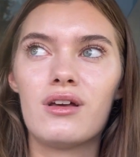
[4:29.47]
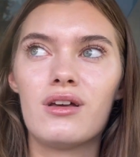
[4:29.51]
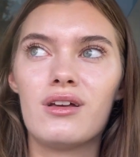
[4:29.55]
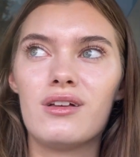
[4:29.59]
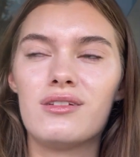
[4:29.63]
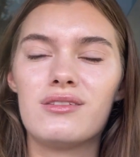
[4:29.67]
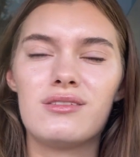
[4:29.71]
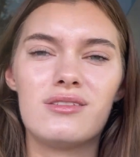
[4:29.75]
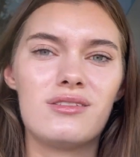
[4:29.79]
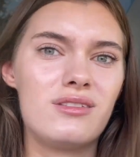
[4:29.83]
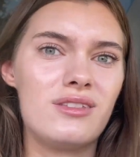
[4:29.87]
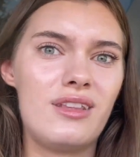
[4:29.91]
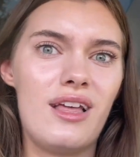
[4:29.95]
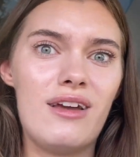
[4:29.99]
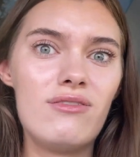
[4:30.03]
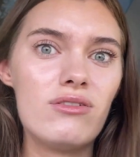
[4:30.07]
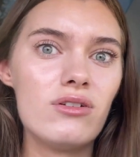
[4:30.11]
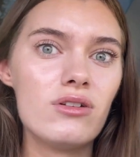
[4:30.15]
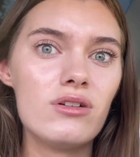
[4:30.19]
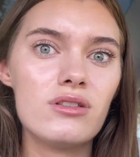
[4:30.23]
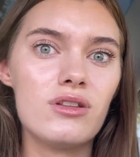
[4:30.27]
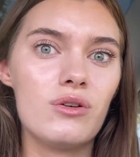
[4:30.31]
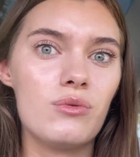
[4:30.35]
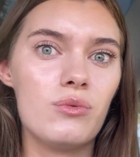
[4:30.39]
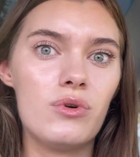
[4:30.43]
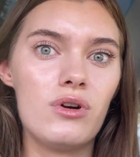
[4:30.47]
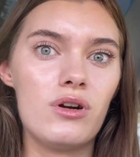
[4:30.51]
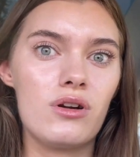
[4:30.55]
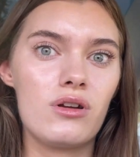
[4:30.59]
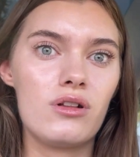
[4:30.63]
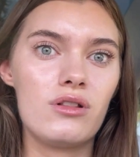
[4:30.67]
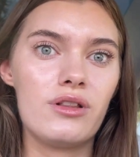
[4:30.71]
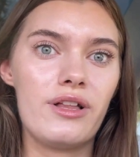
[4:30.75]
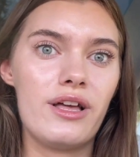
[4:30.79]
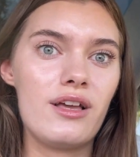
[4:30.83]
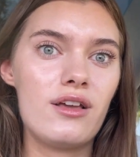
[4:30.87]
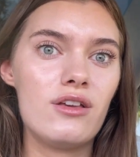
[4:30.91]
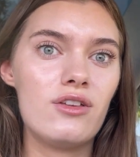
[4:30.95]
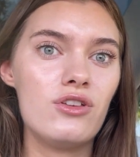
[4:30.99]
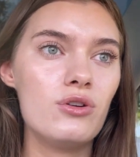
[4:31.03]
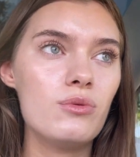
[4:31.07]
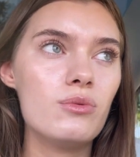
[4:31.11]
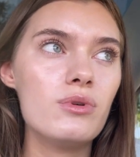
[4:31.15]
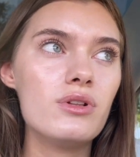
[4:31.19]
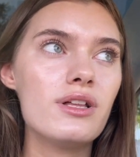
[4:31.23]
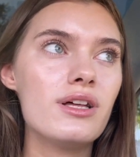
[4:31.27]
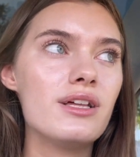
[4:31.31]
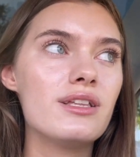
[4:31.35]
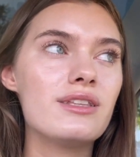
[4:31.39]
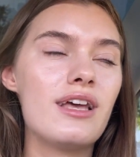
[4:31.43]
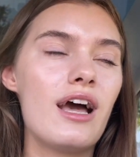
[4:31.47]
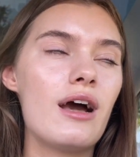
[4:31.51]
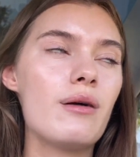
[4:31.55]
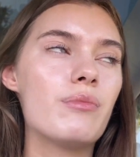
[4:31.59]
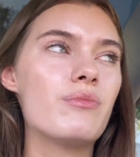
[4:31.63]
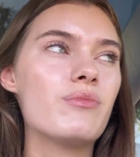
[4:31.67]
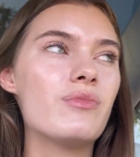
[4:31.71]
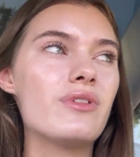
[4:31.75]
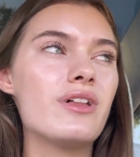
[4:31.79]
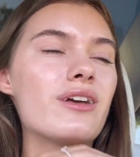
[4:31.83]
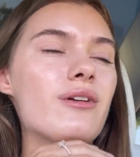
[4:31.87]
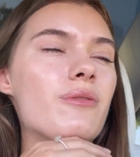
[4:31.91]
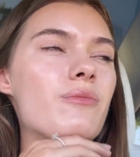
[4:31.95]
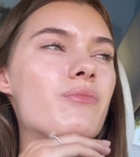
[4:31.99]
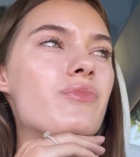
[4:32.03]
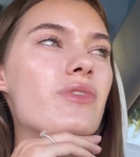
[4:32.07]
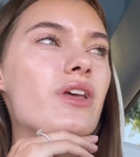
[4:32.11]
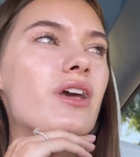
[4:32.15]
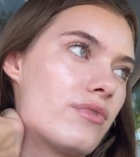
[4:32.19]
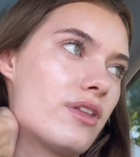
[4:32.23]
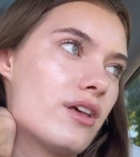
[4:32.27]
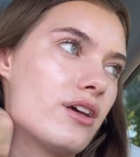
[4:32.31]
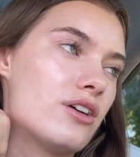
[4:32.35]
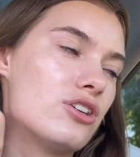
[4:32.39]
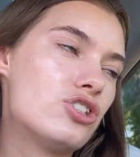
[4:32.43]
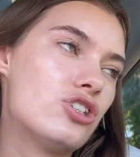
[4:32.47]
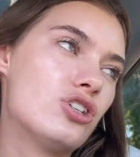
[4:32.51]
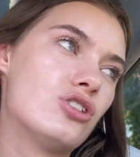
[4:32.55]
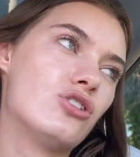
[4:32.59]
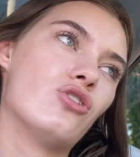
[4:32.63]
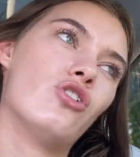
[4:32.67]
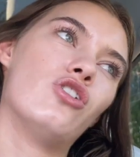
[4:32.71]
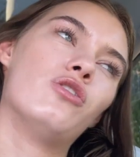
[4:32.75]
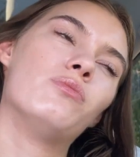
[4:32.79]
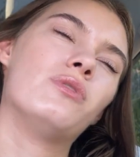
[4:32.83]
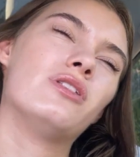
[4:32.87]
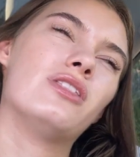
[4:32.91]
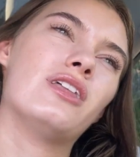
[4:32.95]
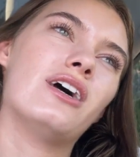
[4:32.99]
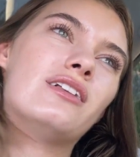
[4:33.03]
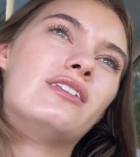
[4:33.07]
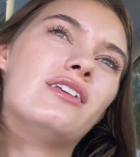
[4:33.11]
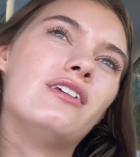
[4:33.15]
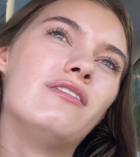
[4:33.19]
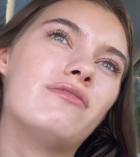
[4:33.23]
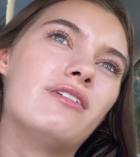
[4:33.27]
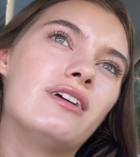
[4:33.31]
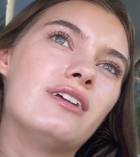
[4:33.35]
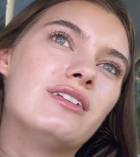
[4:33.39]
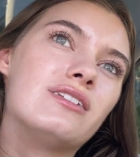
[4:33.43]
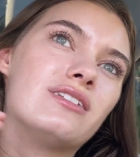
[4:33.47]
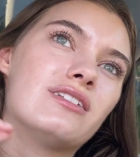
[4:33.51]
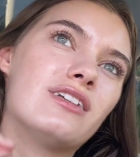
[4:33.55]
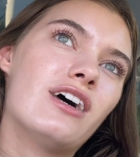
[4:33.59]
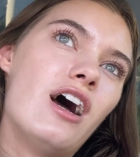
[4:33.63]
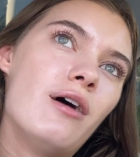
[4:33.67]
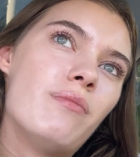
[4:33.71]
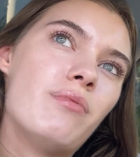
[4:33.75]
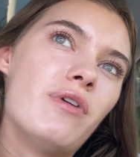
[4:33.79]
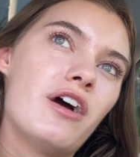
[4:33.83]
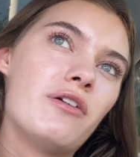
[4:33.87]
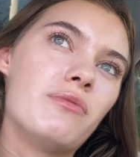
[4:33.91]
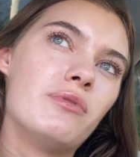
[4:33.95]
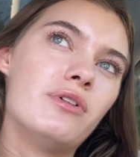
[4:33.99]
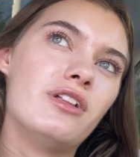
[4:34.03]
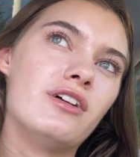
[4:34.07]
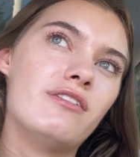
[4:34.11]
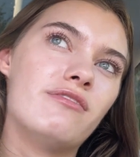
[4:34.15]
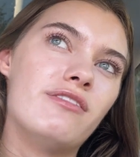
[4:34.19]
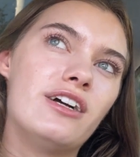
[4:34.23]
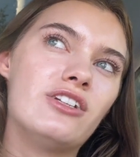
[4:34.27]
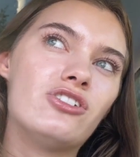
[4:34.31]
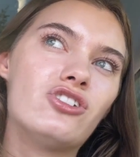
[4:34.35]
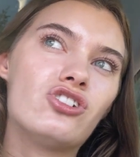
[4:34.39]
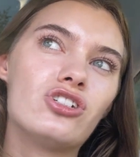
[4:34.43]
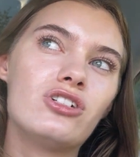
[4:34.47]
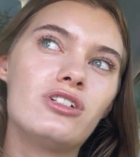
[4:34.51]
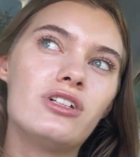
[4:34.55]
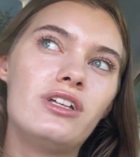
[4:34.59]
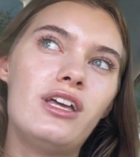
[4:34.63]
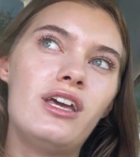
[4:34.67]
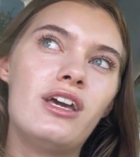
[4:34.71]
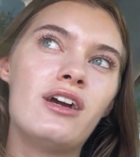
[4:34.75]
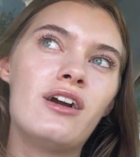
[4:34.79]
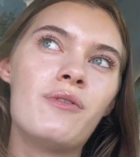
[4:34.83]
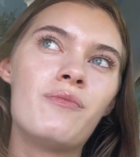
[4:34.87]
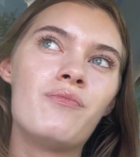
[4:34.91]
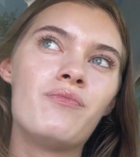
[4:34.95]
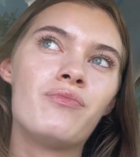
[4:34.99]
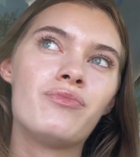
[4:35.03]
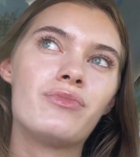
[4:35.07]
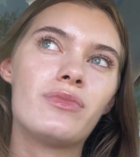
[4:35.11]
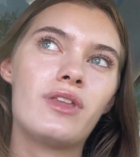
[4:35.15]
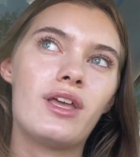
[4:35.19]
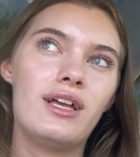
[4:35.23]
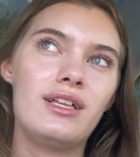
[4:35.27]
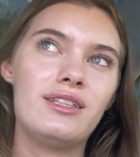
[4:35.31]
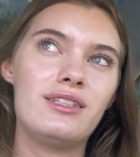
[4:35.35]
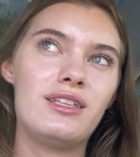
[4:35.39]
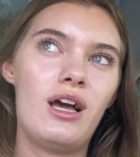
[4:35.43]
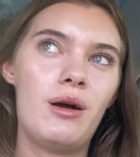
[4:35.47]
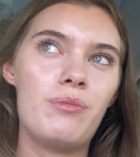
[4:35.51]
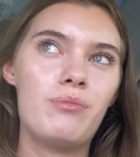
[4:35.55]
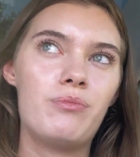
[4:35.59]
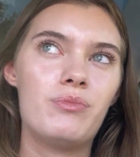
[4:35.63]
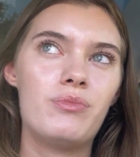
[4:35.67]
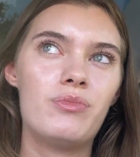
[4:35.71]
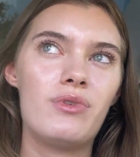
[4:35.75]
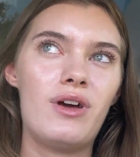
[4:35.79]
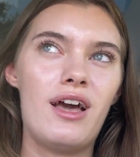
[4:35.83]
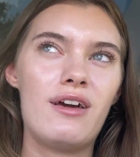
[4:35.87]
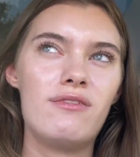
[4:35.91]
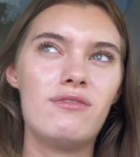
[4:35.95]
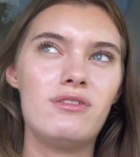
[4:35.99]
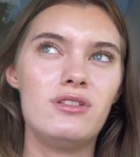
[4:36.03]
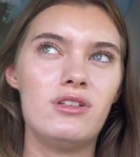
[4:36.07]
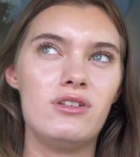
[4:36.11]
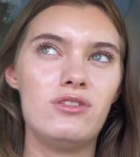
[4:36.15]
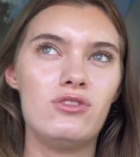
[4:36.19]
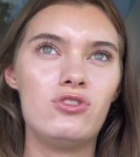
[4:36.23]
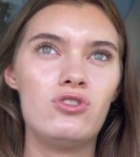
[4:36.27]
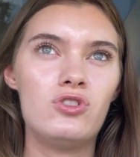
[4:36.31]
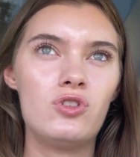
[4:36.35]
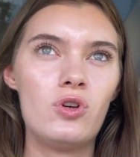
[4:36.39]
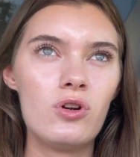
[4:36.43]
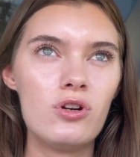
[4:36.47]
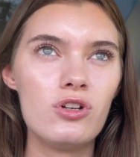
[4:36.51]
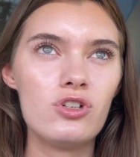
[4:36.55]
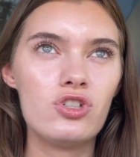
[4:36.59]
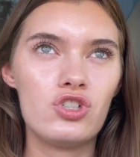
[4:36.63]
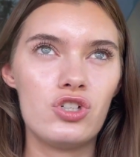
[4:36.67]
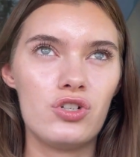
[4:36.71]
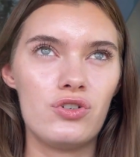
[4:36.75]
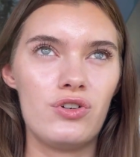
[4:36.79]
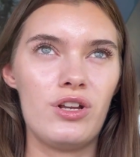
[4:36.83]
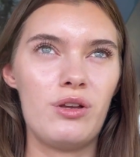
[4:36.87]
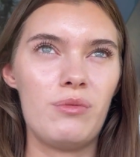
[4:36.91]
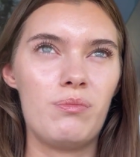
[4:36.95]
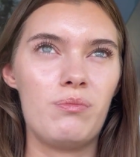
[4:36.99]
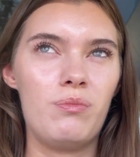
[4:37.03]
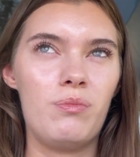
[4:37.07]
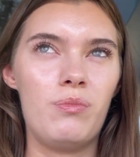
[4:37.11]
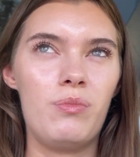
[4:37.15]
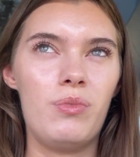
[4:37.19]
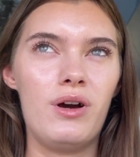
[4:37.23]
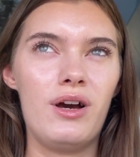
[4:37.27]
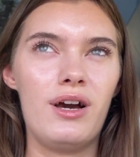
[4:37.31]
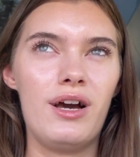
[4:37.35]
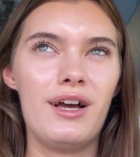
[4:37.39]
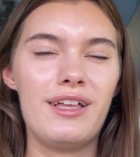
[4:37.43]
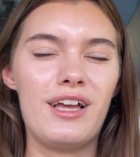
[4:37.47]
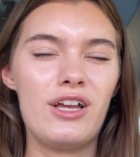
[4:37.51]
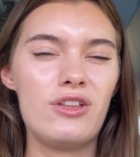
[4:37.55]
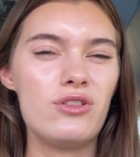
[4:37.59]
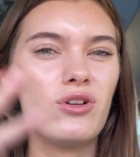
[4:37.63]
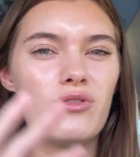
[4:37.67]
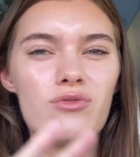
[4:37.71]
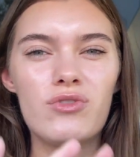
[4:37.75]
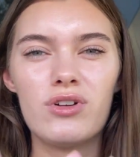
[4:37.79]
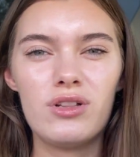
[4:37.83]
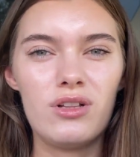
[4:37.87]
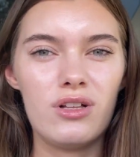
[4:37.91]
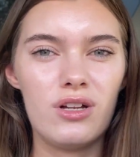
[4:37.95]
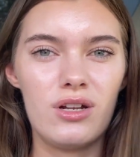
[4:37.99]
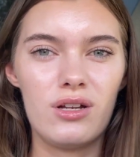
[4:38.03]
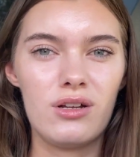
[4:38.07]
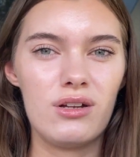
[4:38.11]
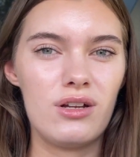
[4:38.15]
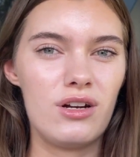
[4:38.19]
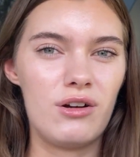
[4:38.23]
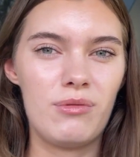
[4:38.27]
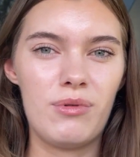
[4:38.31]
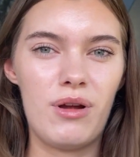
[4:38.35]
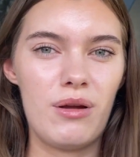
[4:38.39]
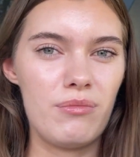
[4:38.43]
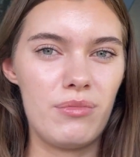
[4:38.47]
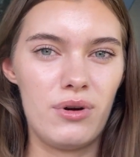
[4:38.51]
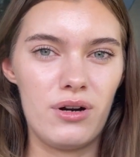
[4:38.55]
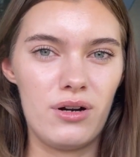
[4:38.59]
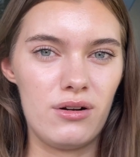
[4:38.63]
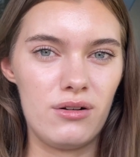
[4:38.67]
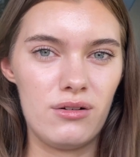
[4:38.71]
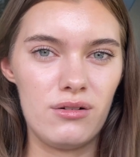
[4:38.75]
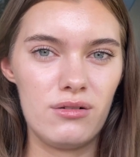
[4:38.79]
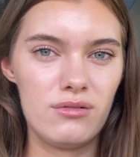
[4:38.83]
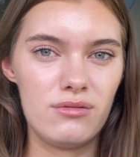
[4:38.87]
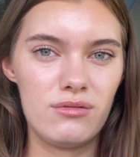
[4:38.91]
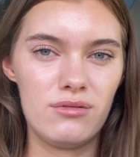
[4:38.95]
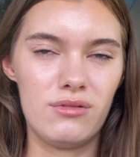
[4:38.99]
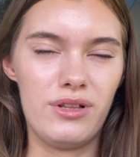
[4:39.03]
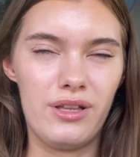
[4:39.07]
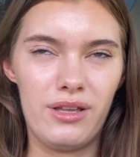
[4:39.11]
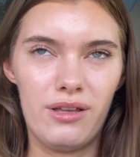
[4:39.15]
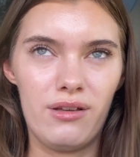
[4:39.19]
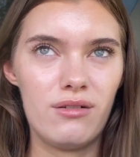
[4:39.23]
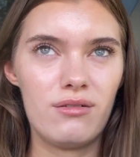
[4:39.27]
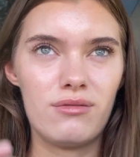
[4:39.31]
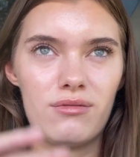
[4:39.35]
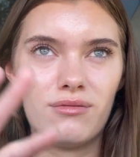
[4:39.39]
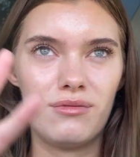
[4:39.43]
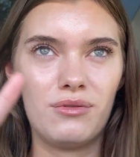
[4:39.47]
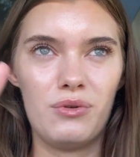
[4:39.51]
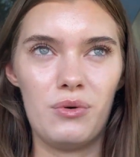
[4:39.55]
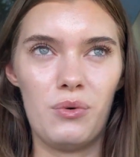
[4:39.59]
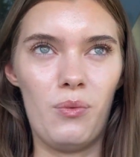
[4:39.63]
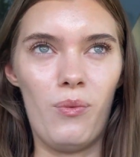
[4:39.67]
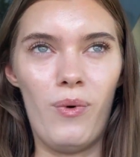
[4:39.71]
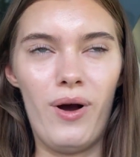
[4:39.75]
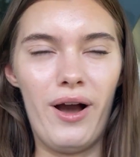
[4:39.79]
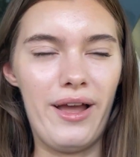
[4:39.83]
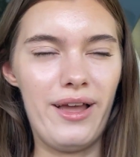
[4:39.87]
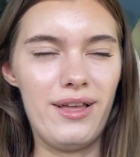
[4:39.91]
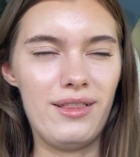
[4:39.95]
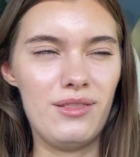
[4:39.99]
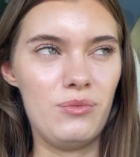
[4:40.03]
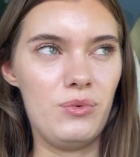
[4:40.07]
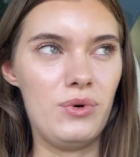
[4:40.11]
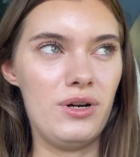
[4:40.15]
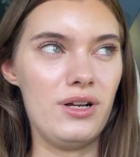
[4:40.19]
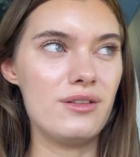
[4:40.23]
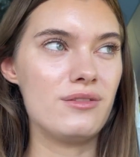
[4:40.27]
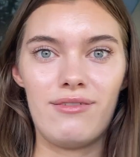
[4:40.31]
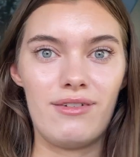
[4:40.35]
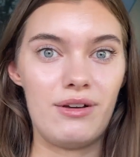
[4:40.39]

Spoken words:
It's never gonna work. Like, you will end up, like, she told me that if I stop, I will eventually end up having a surgery, but I don't really remember like why and what.